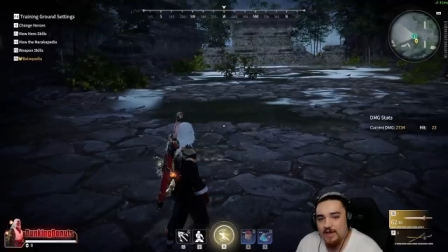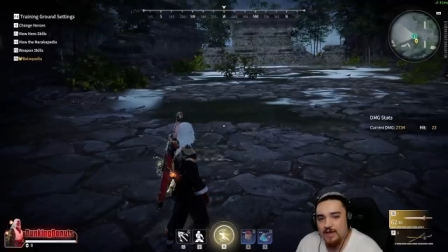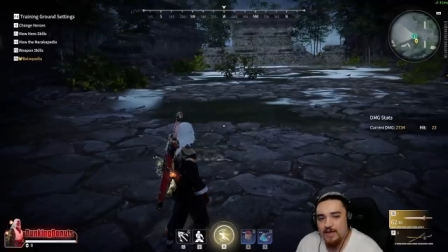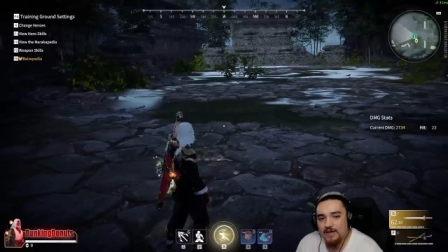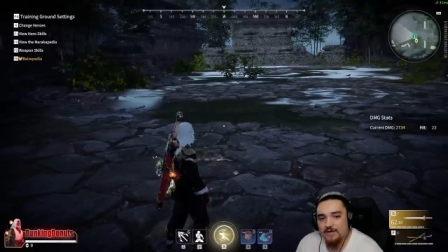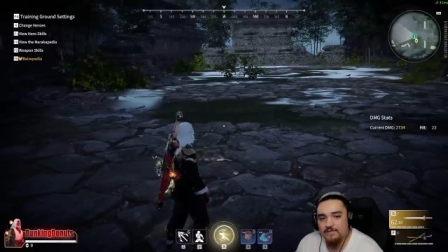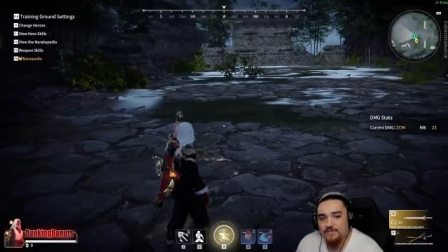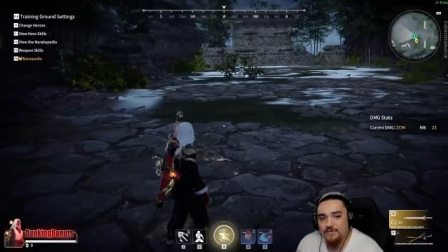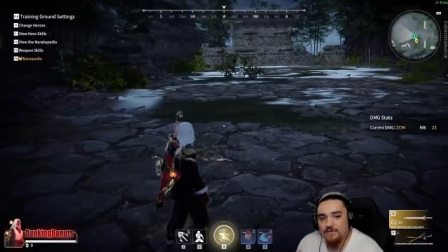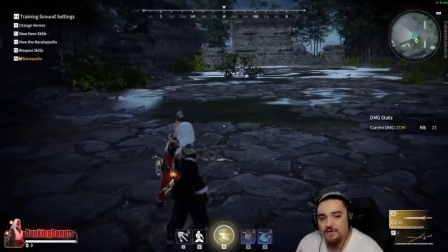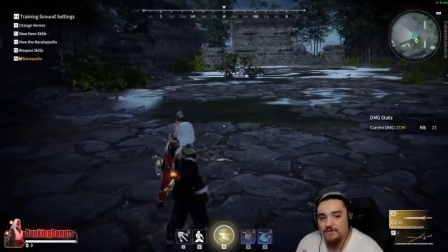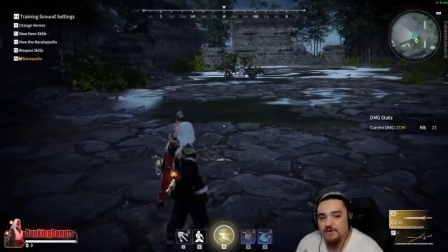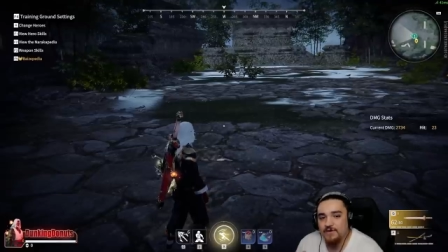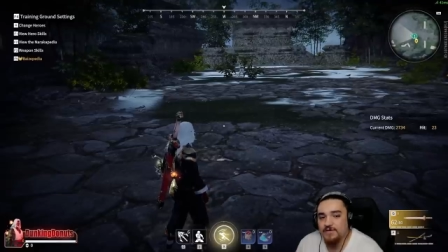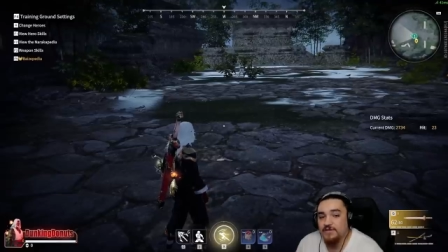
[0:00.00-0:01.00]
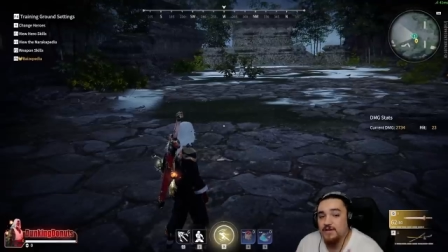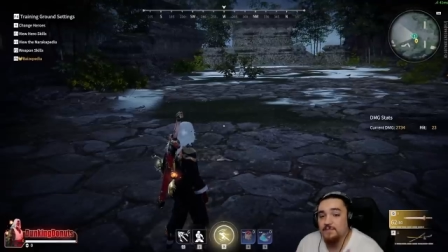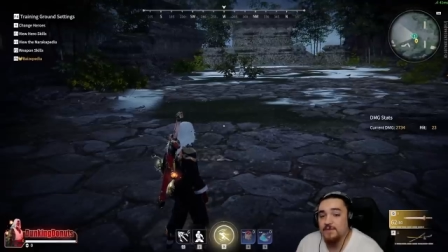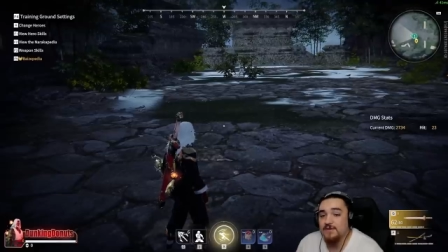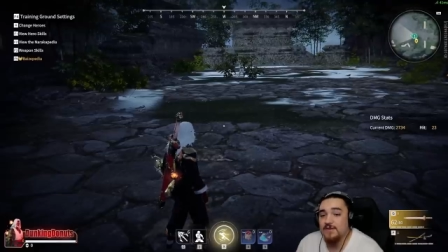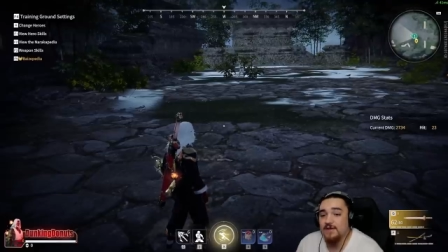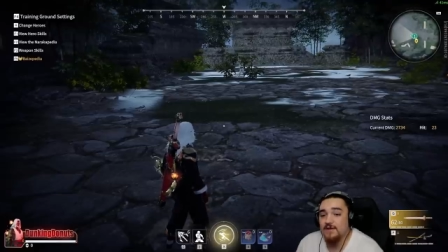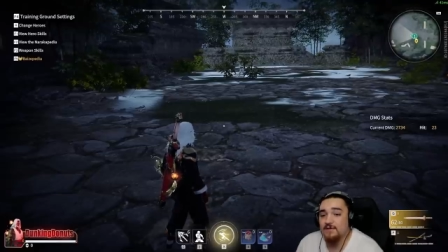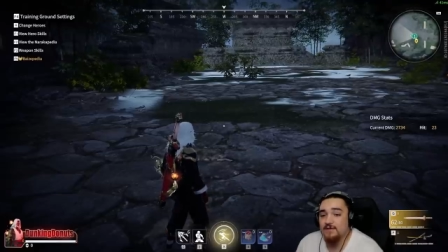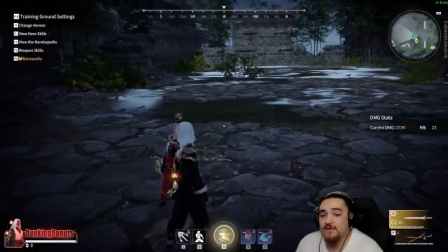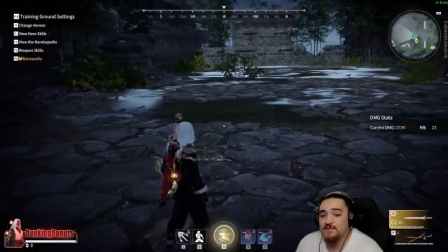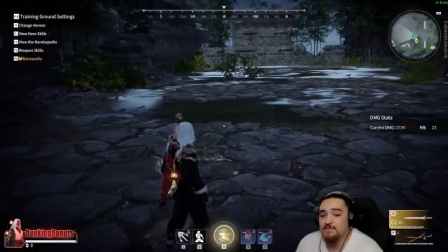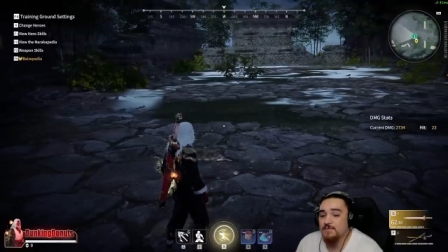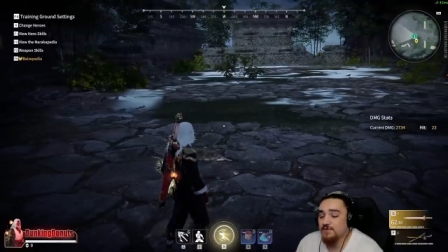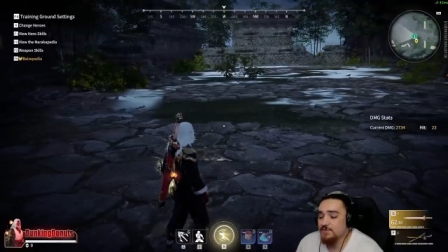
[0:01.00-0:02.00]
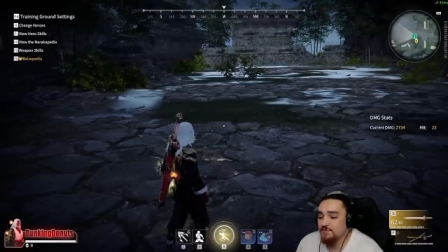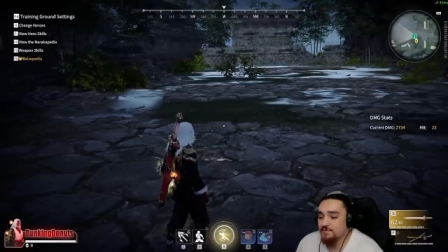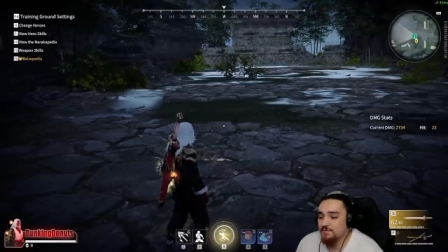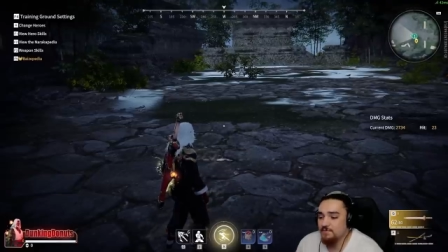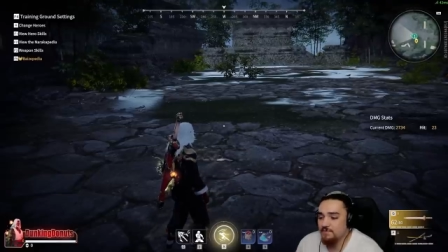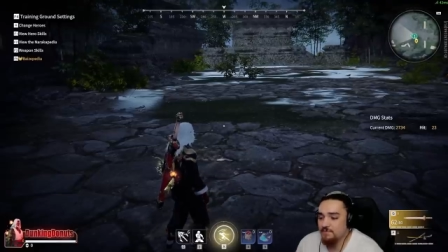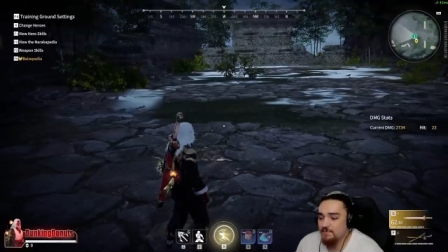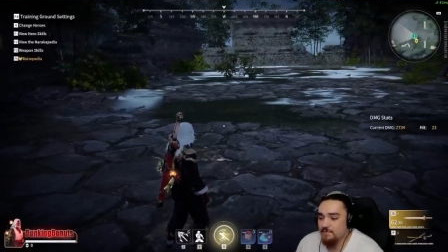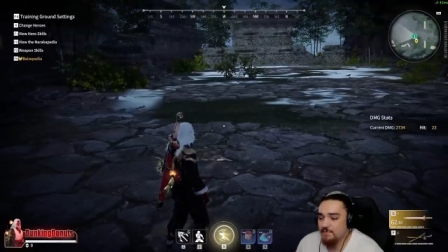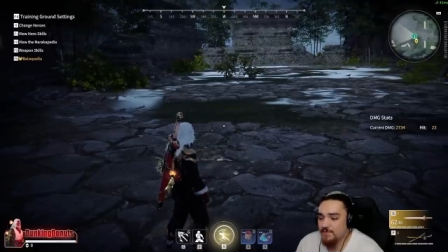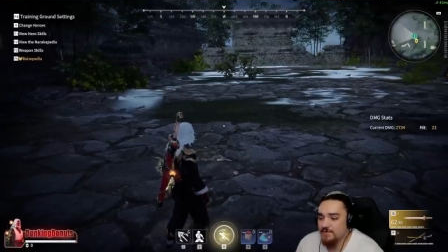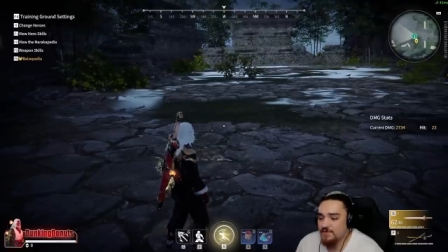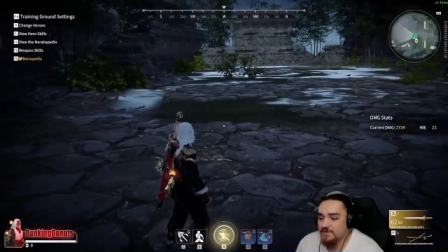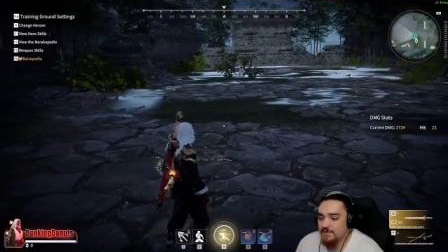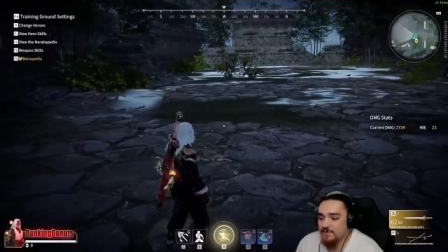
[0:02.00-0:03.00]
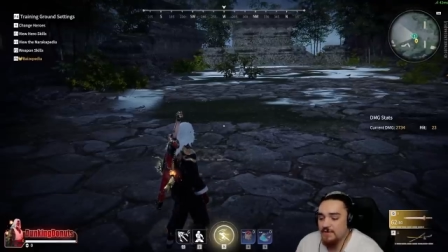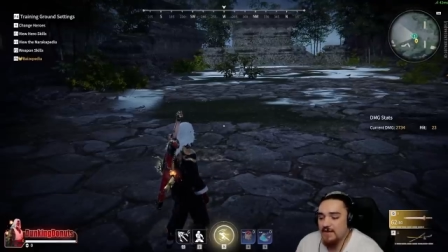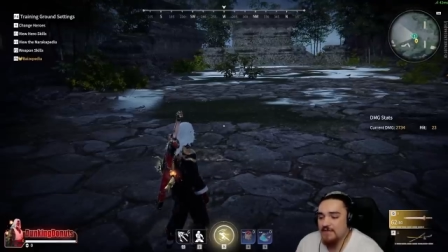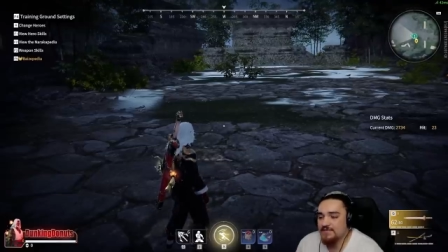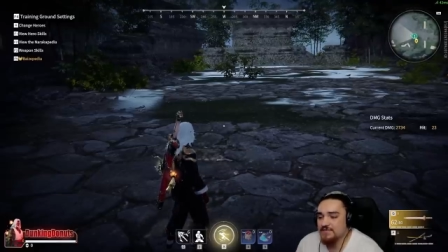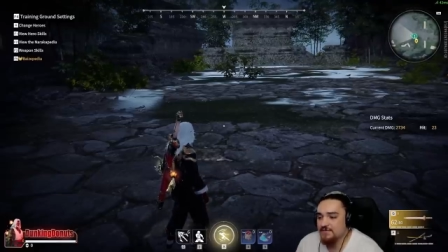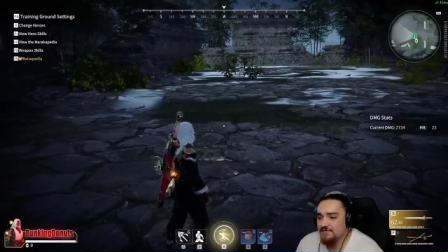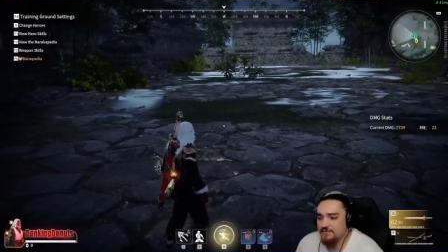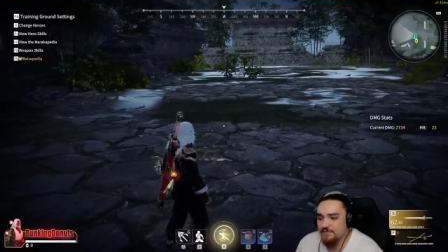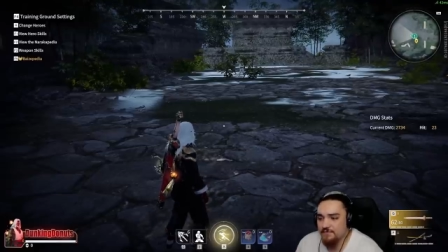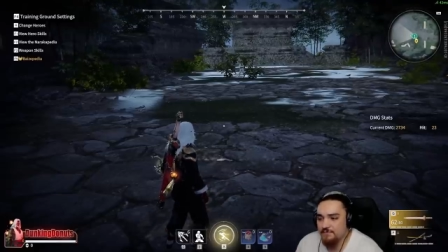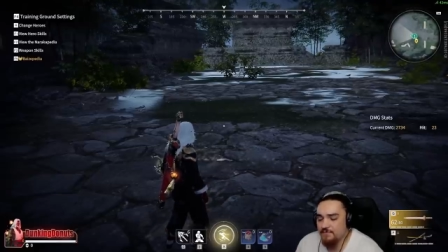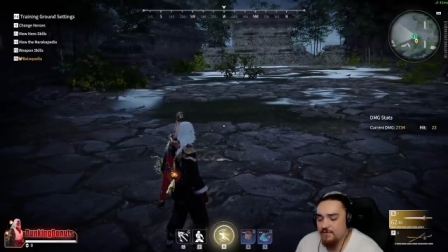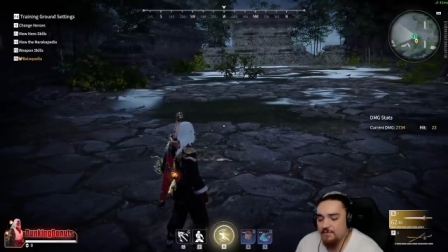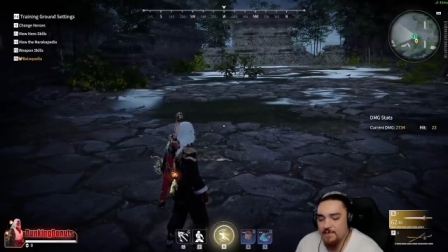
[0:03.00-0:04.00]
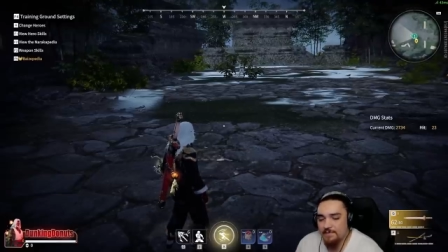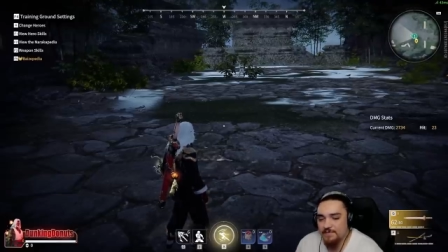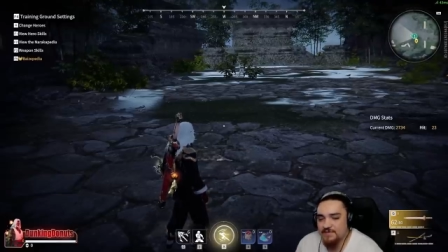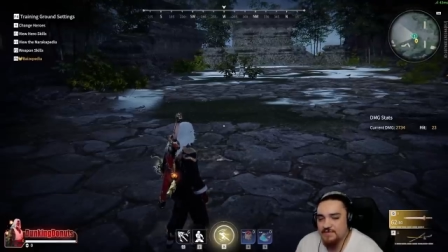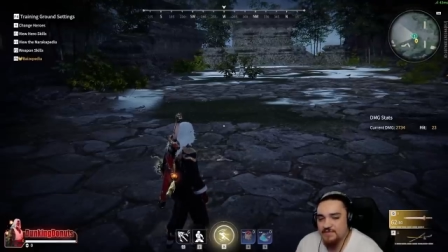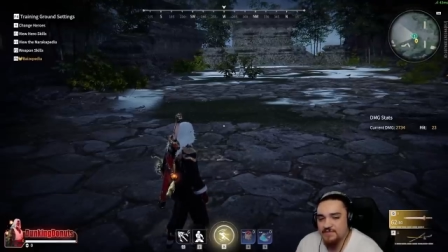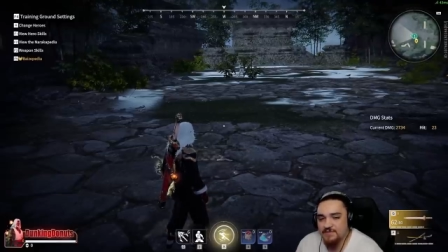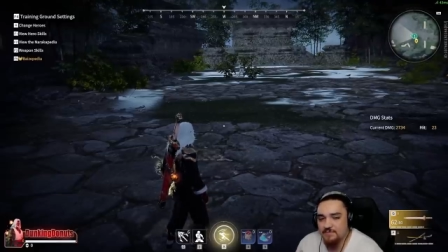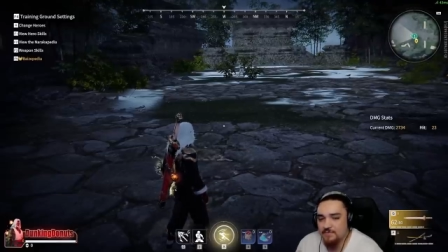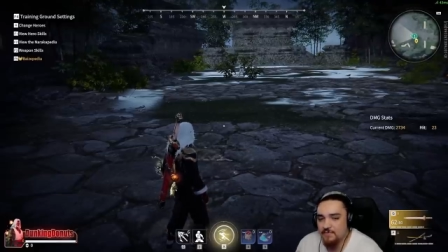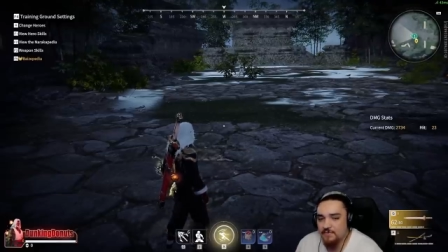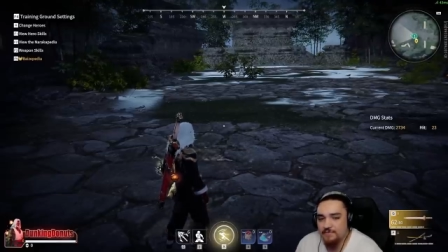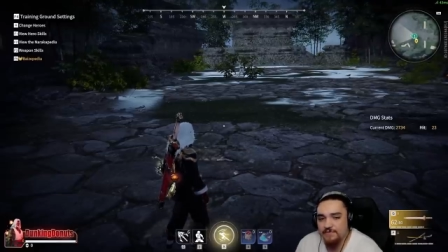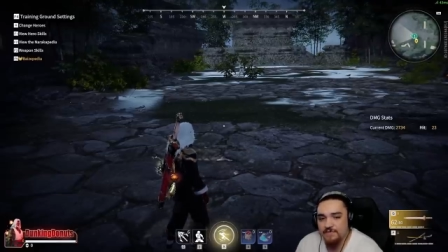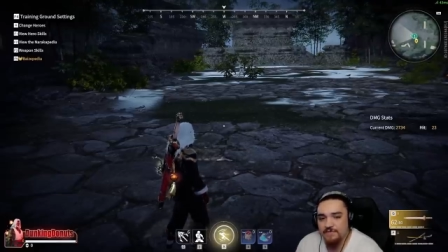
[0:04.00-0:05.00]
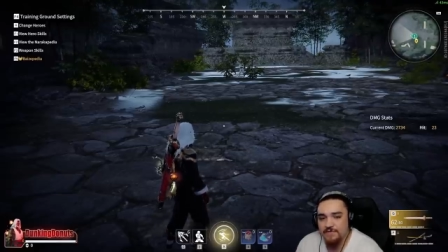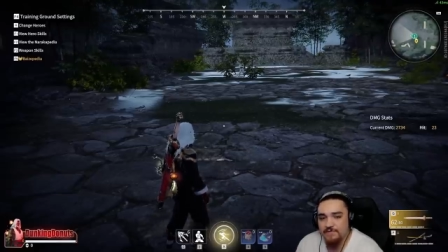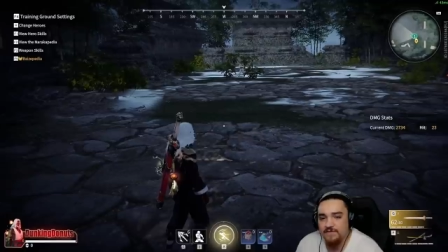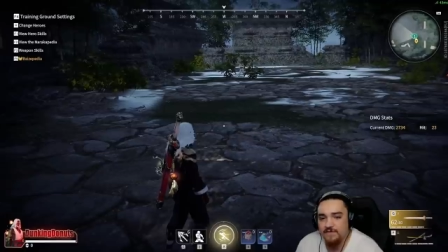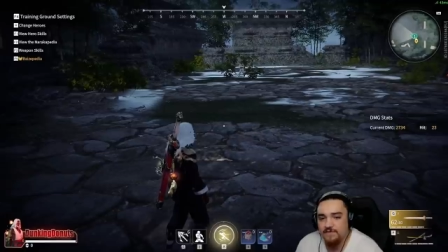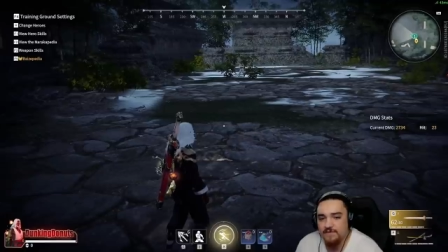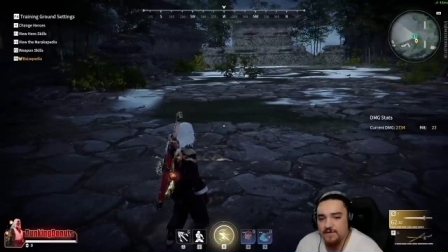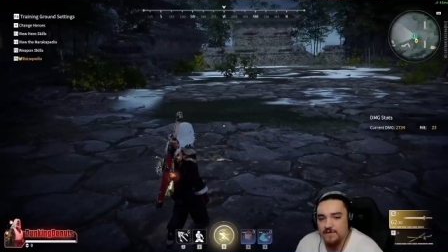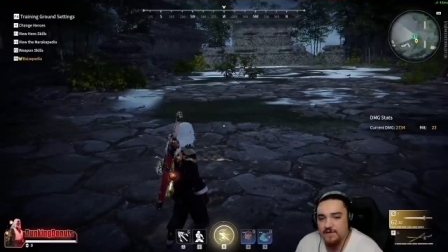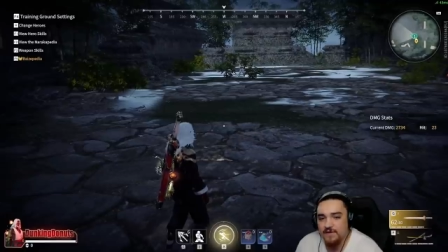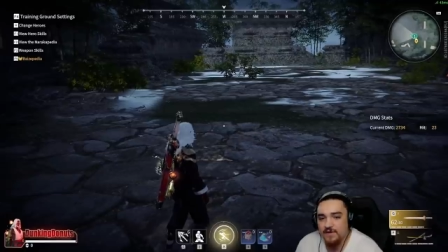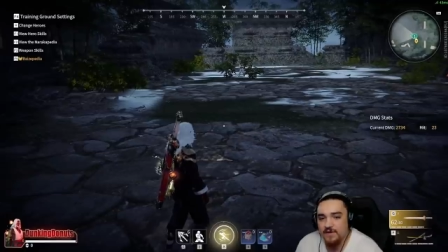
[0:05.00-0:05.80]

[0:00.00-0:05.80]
And if you're going to dumb it down, it's much it's less of rock paper scissors and more 50-50